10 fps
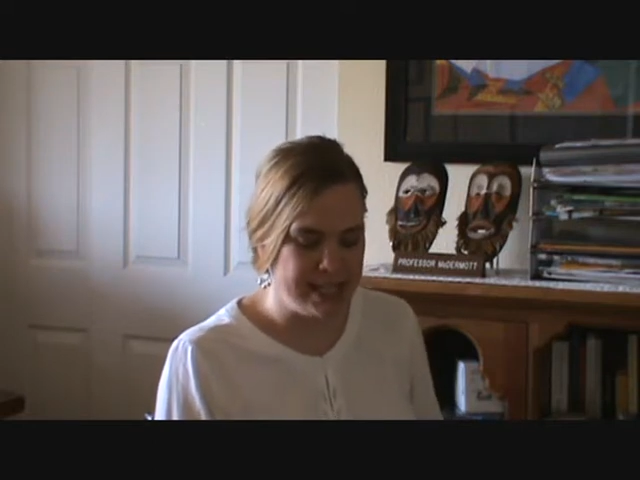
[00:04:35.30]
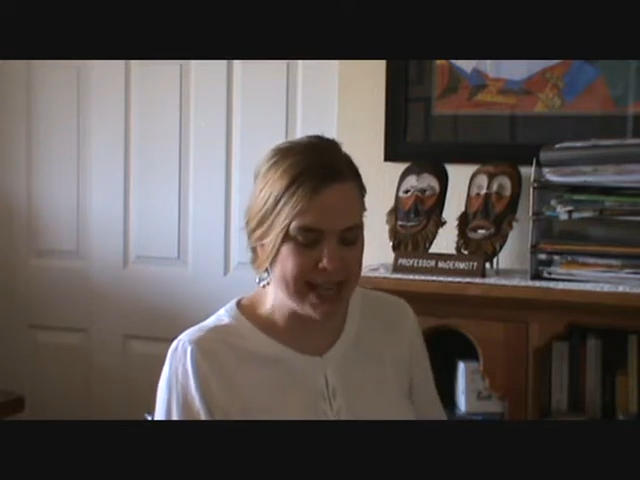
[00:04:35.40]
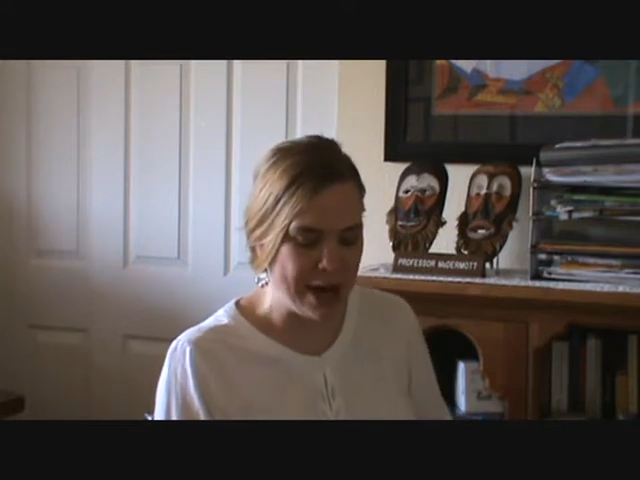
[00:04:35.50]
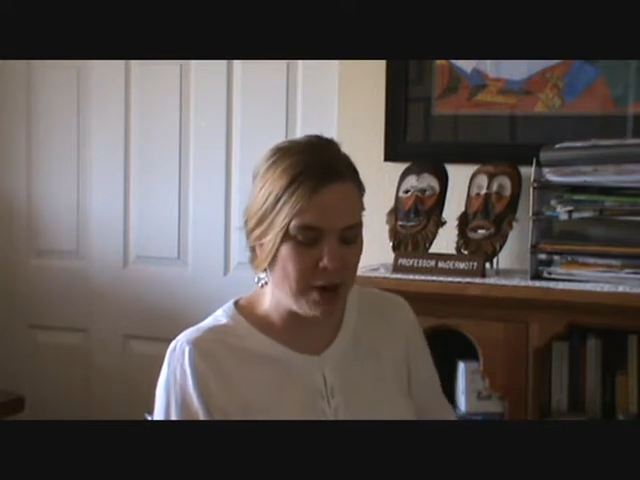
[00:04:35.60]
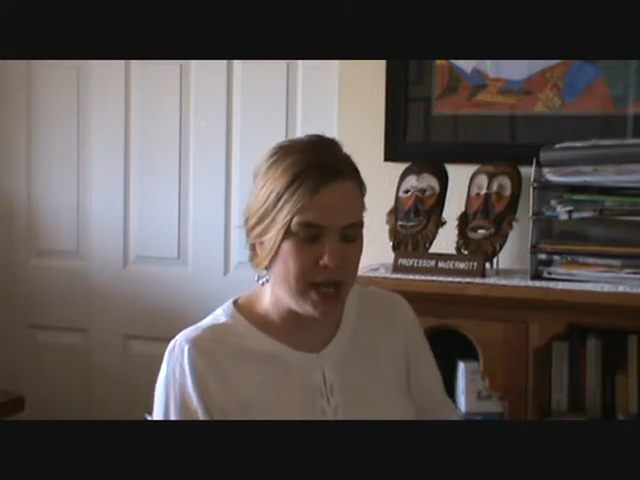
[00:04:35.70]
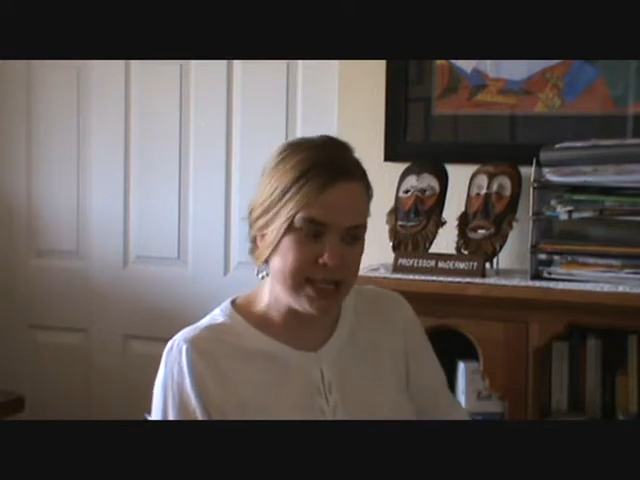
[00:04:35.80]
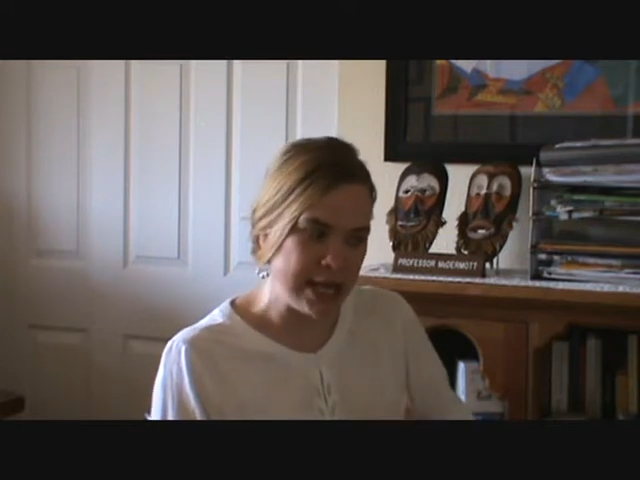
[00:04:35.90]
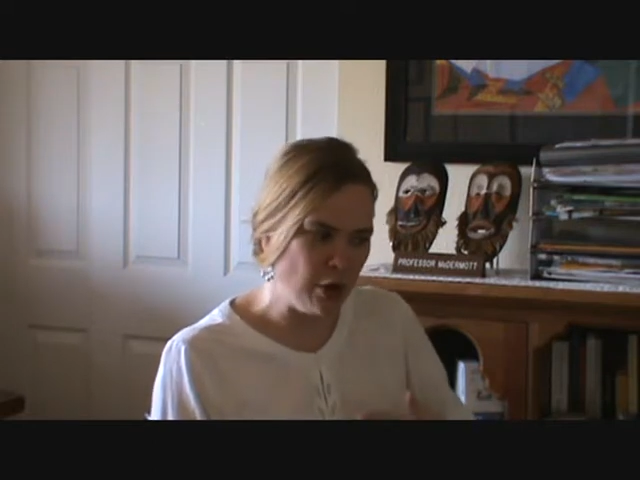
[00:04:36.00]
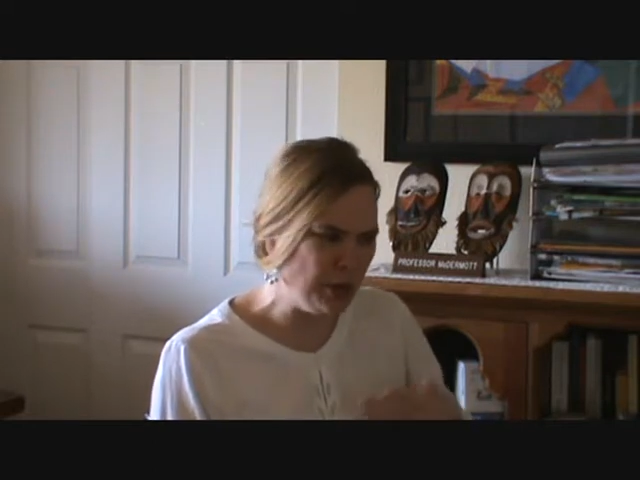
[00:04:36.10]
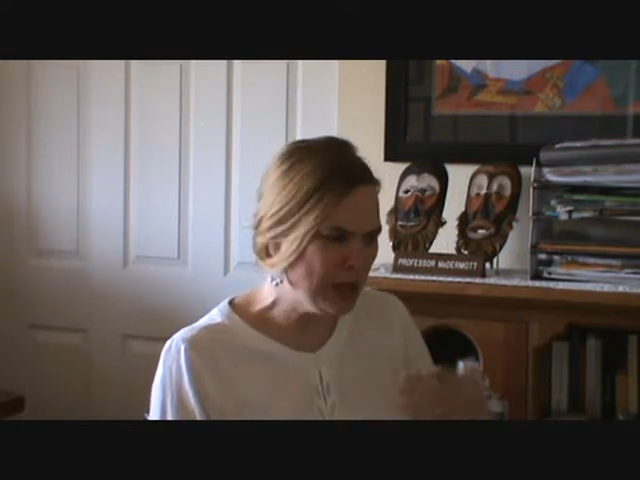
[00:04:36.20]
Now,
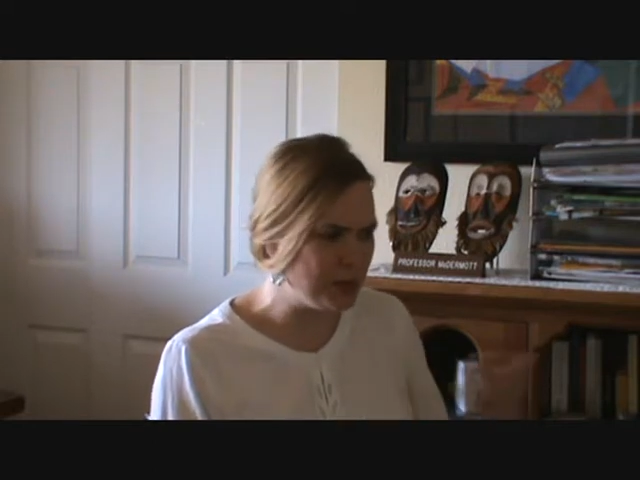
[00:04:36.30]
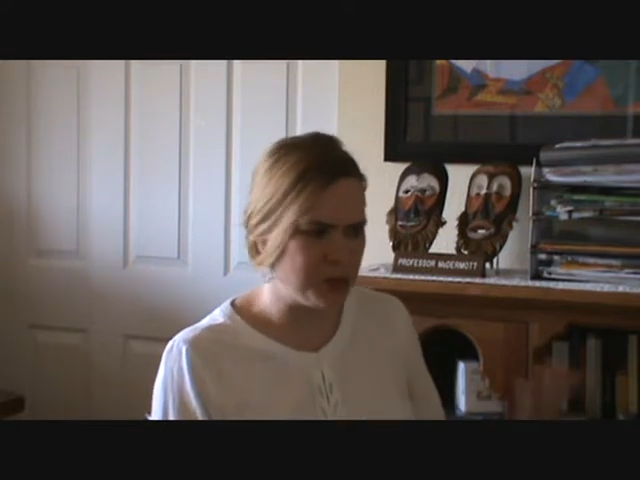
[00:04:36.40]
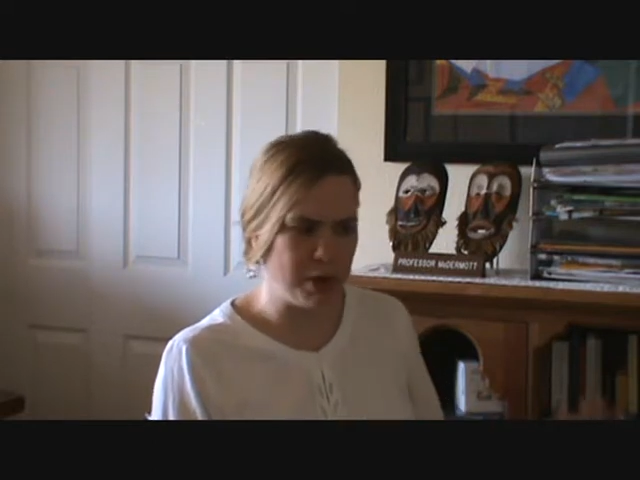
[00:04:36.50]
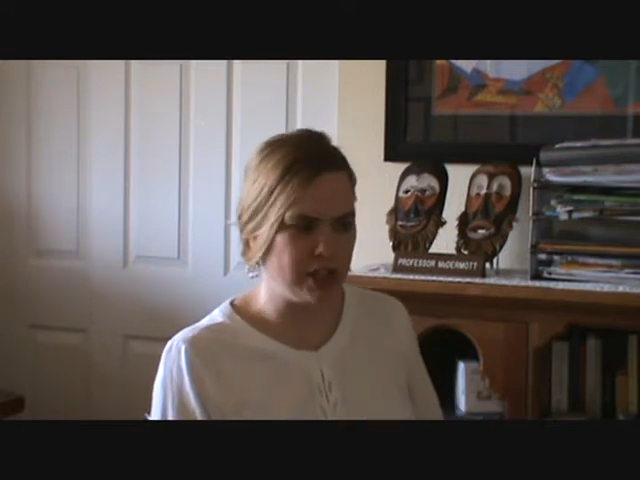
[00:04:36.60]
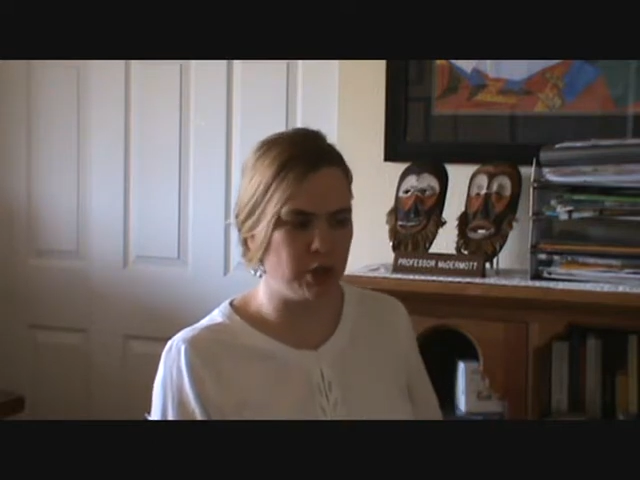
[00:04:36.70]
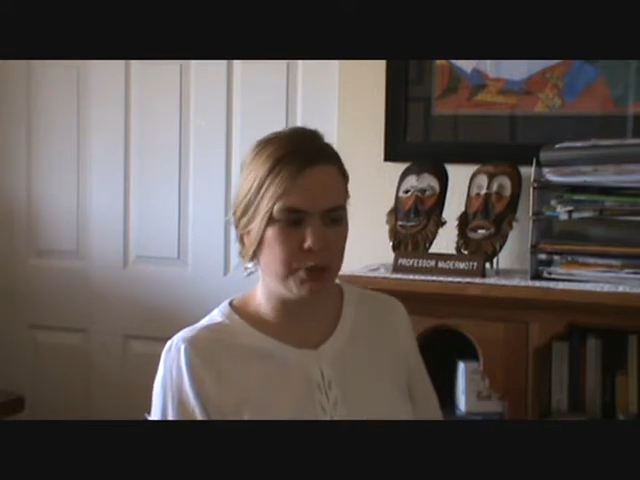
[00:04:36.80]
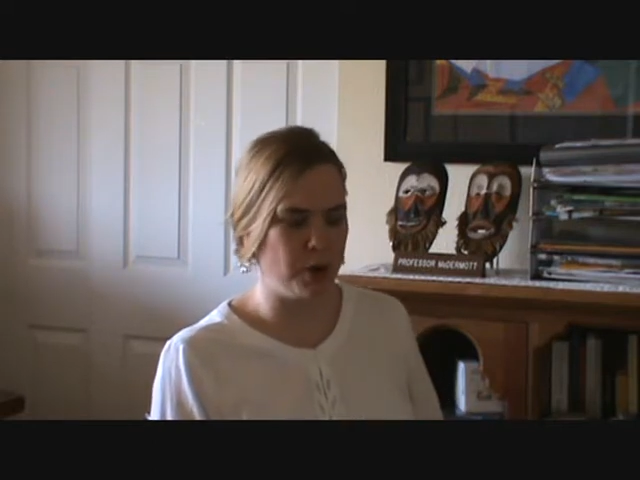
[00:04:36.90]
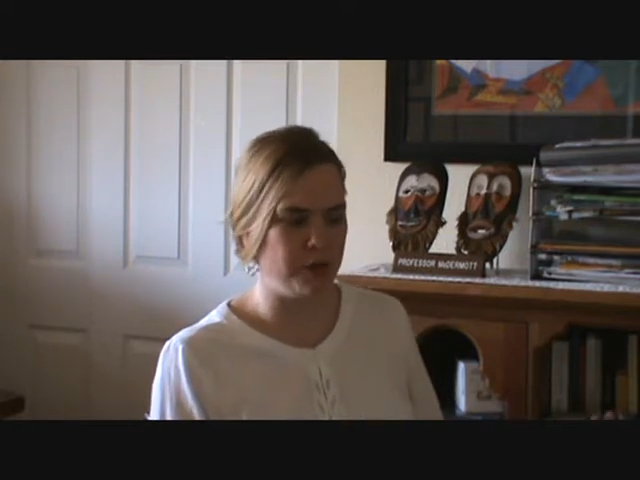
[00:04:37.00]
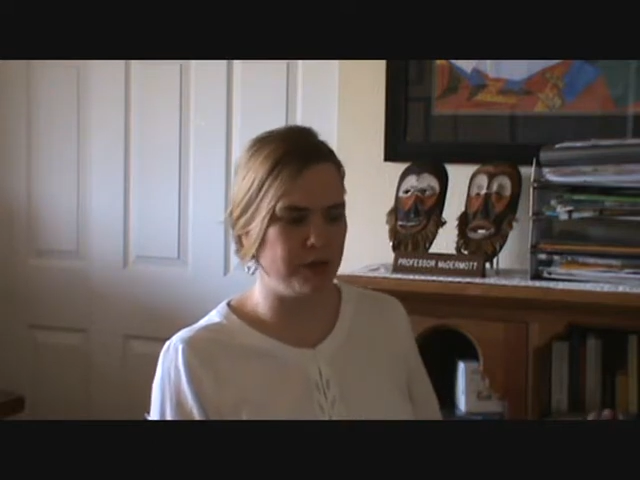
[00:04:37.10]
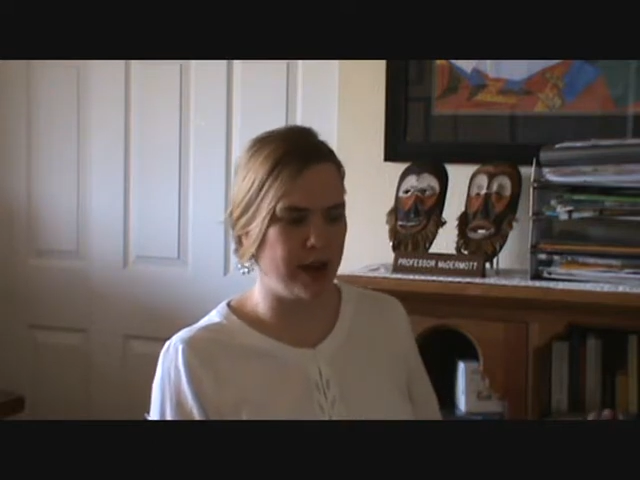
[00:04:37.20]
not only was racial
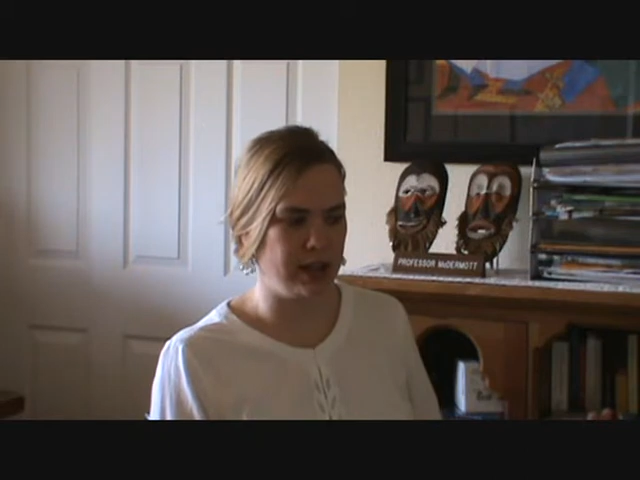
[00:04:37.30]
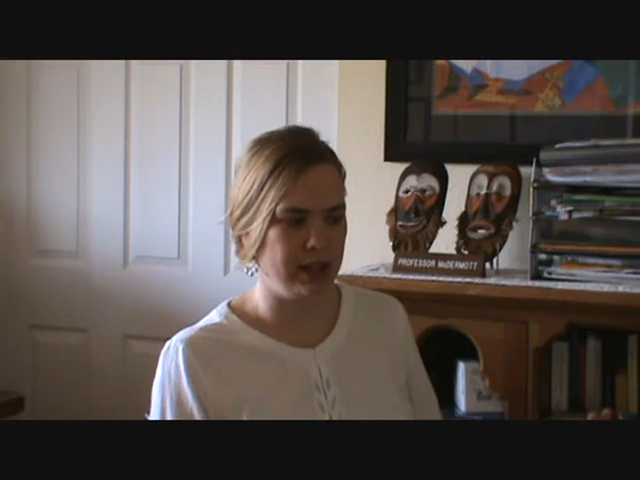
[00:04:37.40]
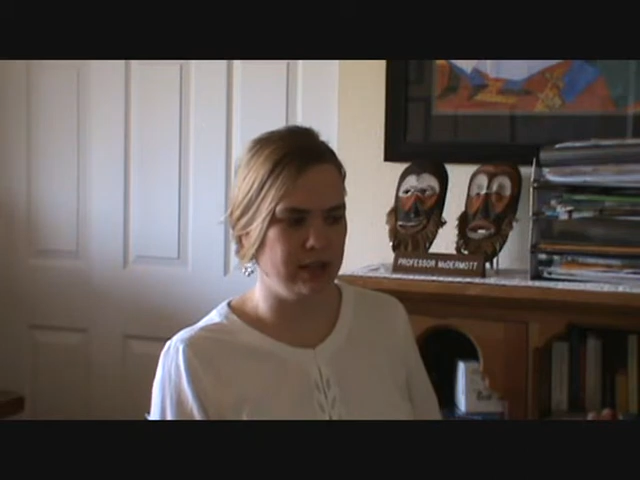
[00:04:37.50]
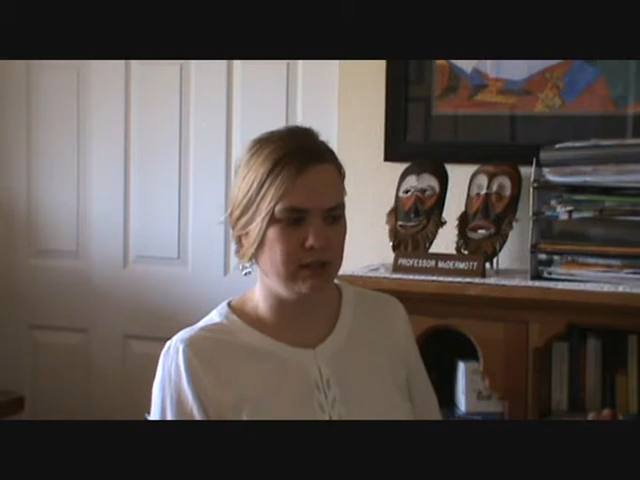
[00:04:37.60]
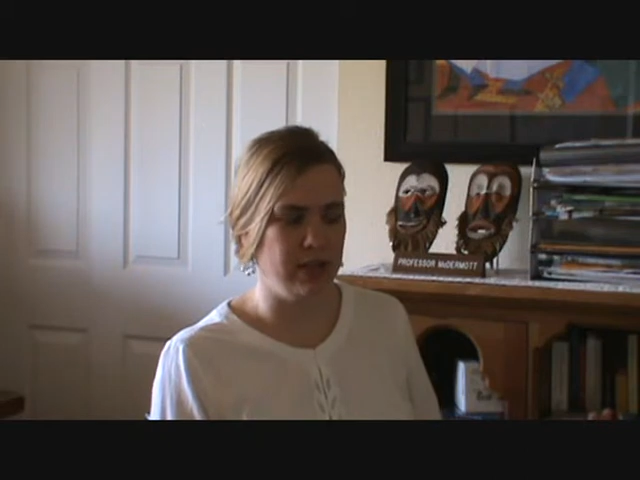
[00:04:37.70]
profiling